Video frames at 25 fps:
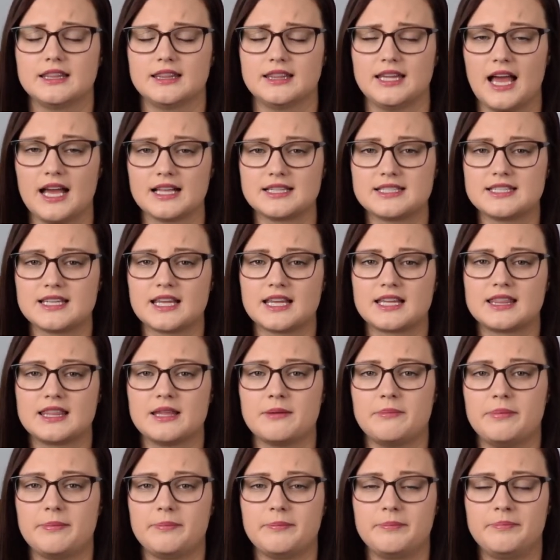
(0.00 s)
That's like
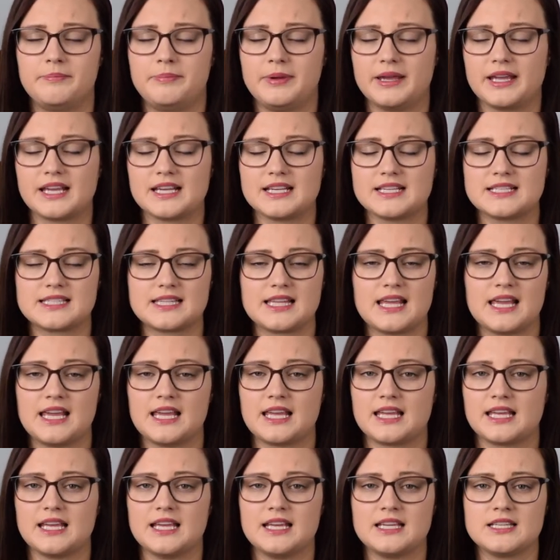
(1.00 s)
the biggest
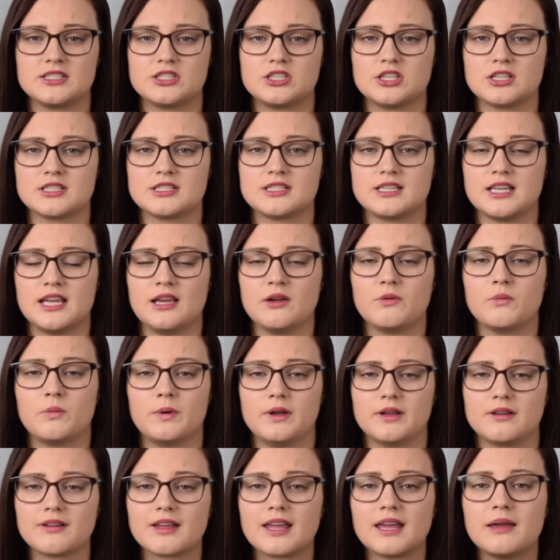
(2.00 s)
thing, is just it
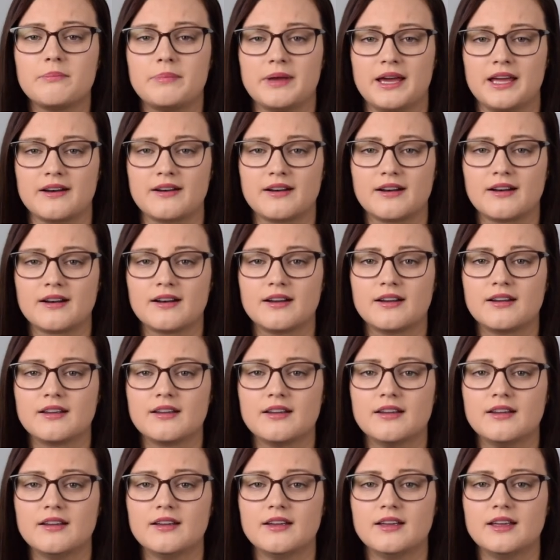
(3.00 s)
will get better.
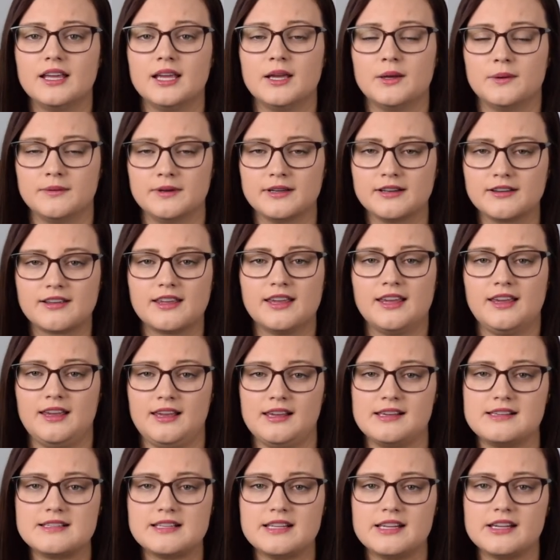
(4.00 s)
It will get
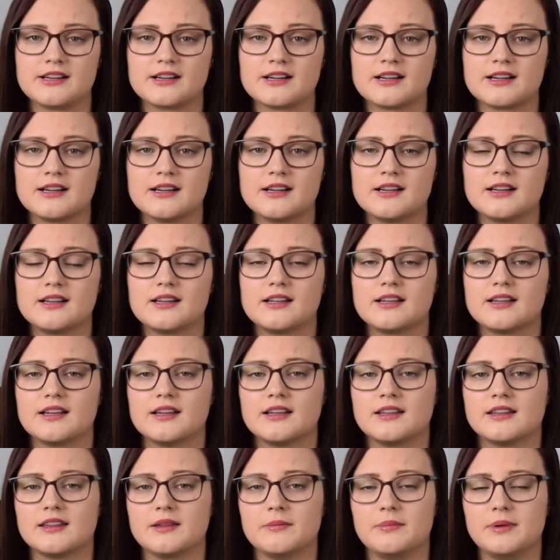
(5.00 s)
easier.
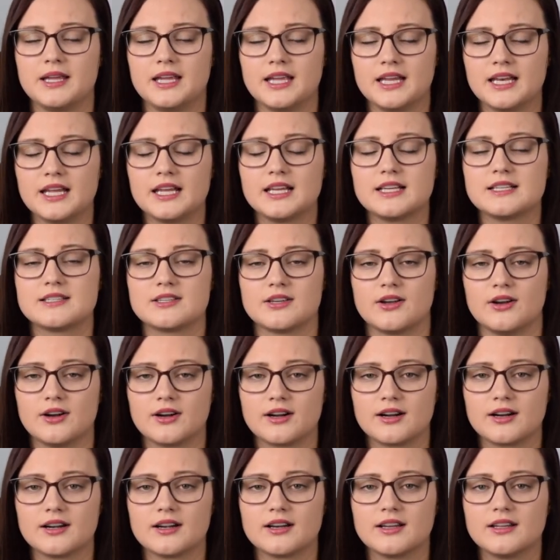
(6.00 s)
The beginning is
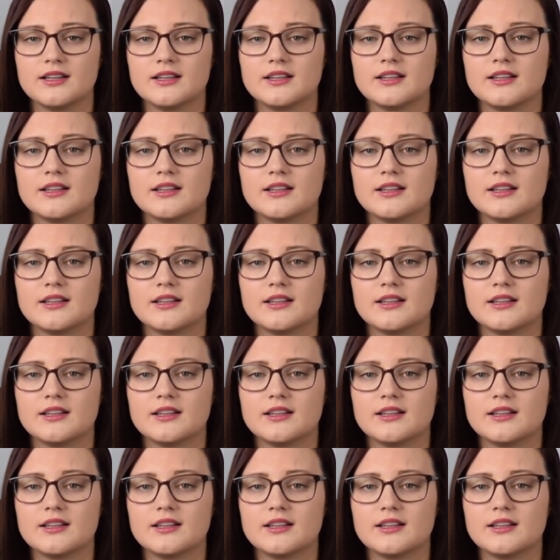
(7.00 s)
hard.